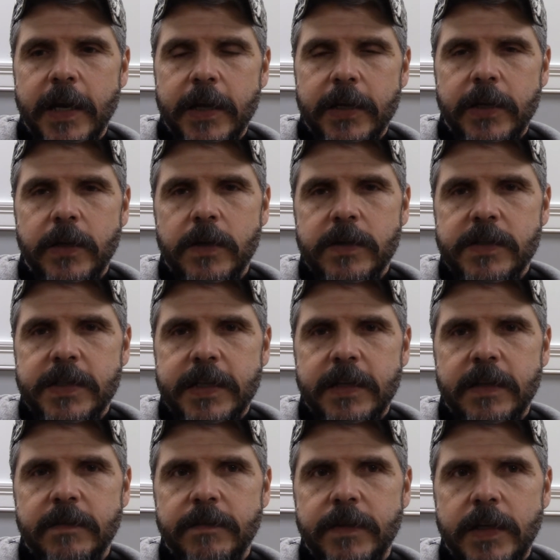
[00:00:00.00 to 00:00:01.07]
You're going to see
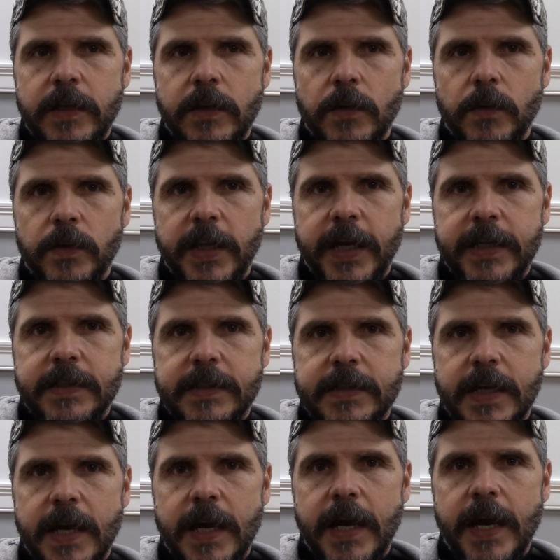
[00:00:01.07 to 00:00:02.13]
in the video that
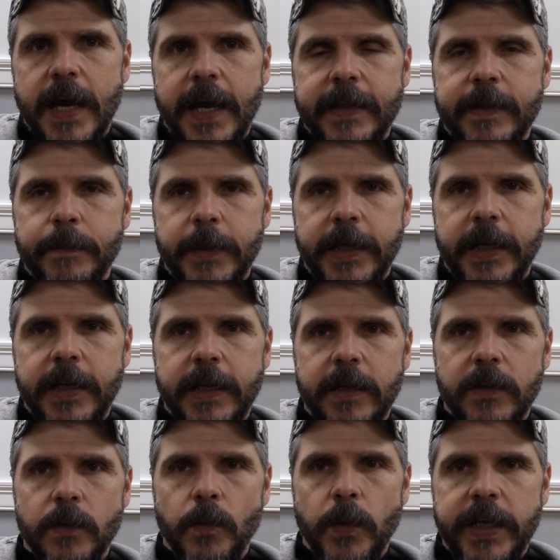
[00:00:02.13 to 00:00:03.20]
at the beginning
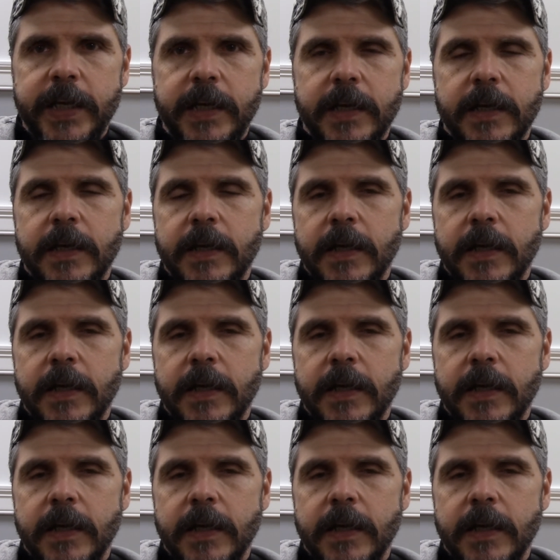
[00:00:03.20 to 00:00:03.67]
of the week